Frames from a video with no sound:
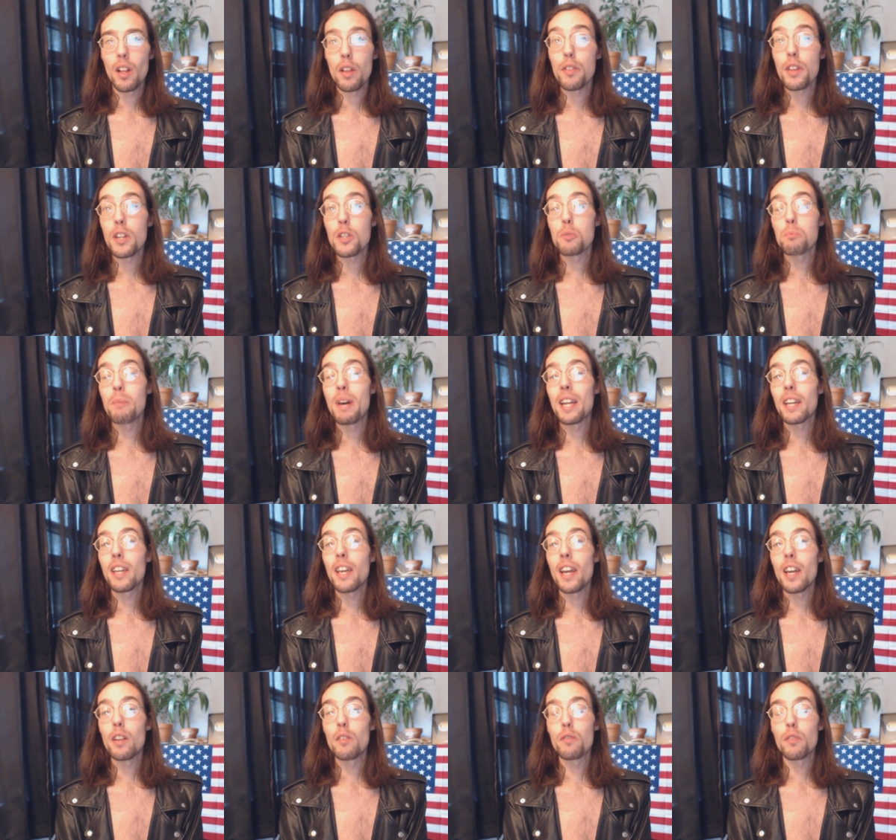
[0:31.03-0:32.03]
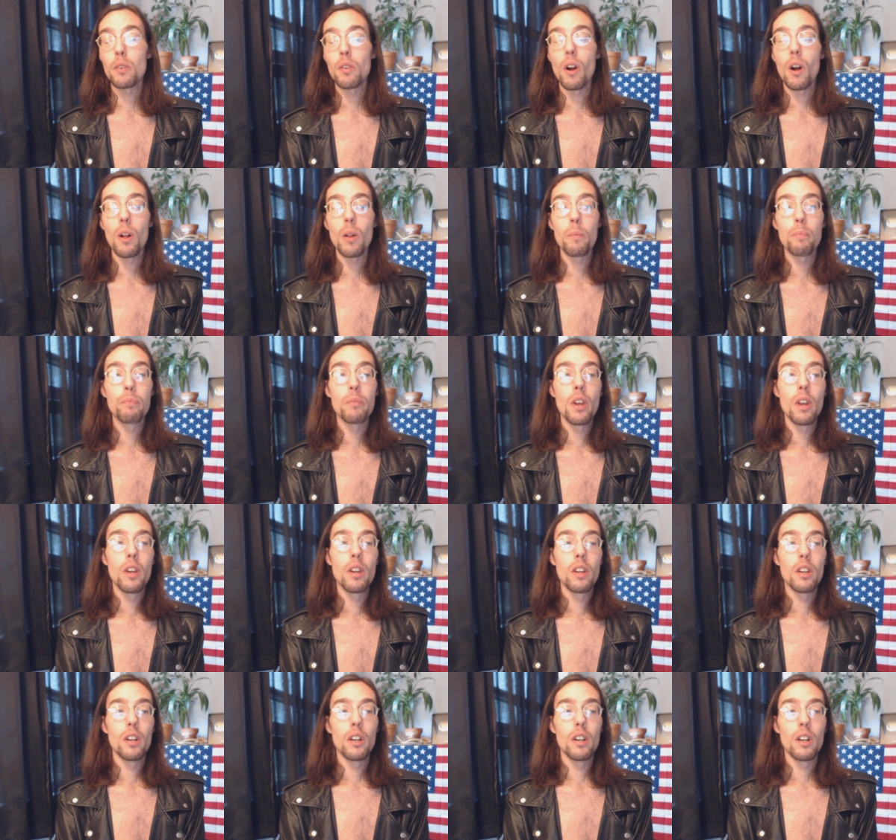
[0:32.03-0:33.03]
I think it's Medicaid for all,
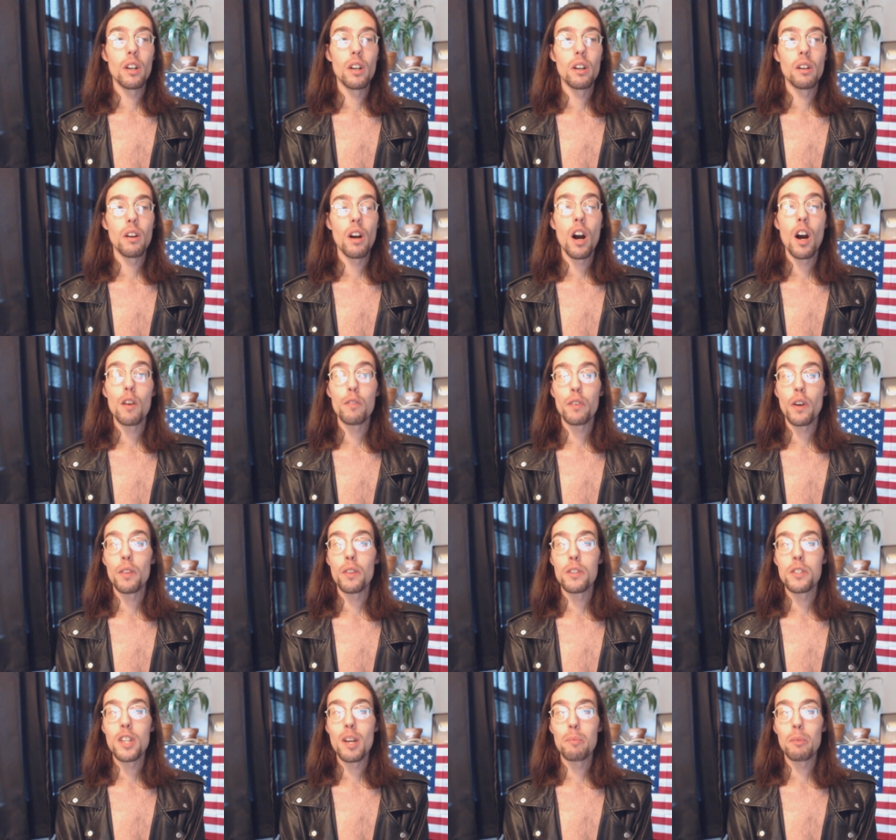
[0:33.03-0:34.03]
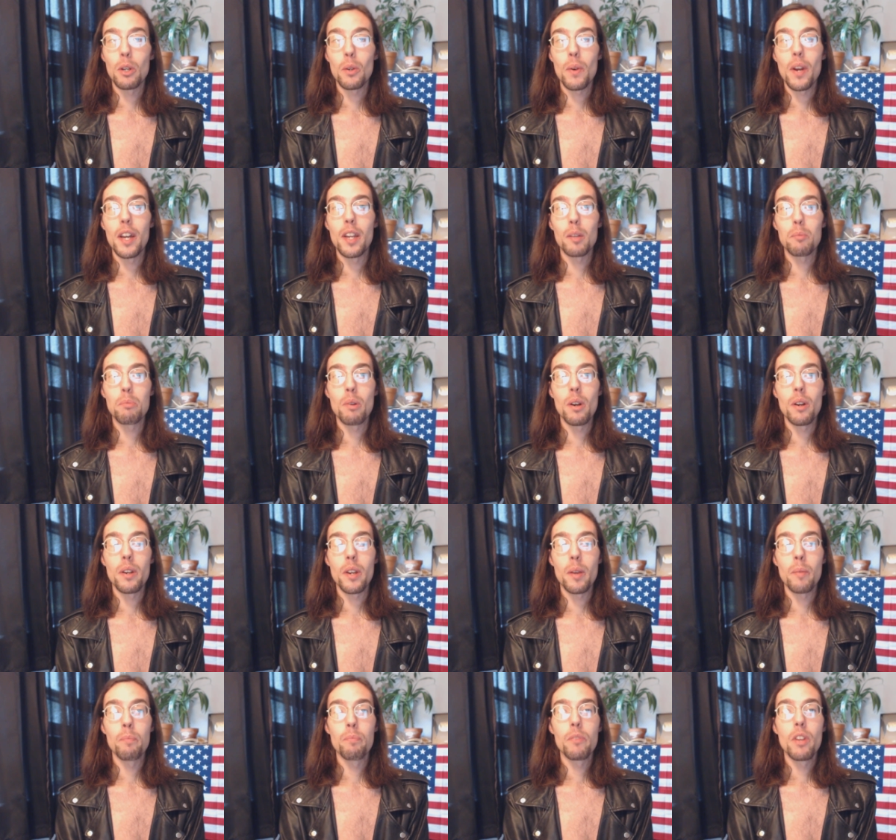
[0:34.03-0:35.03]
uh, off on the Democratic
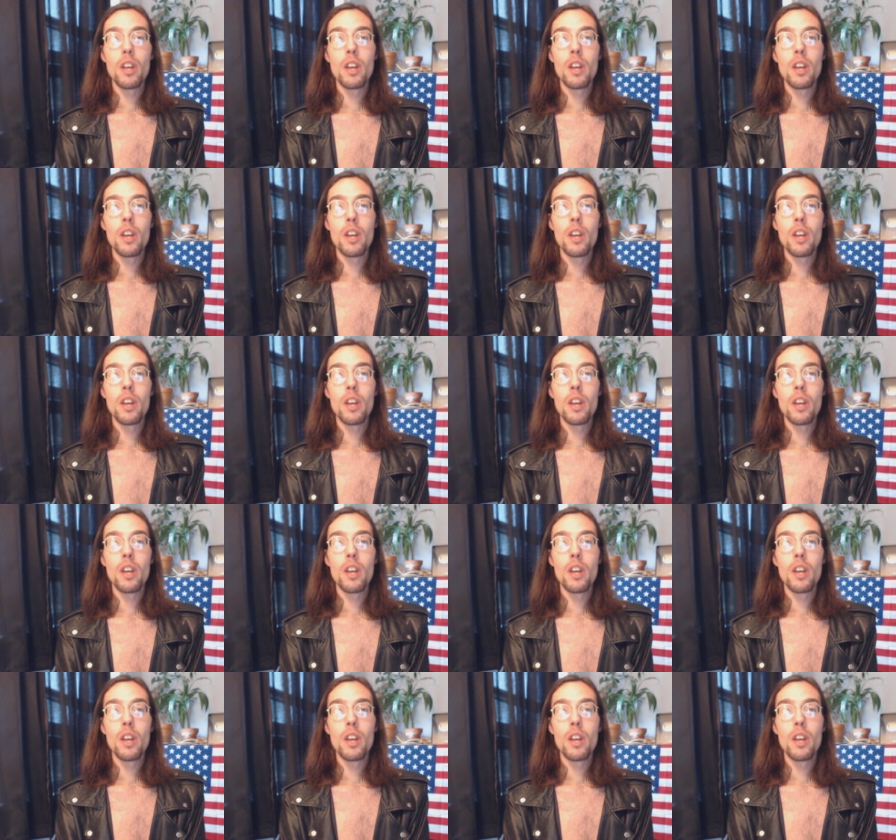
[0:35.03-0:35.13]
Party.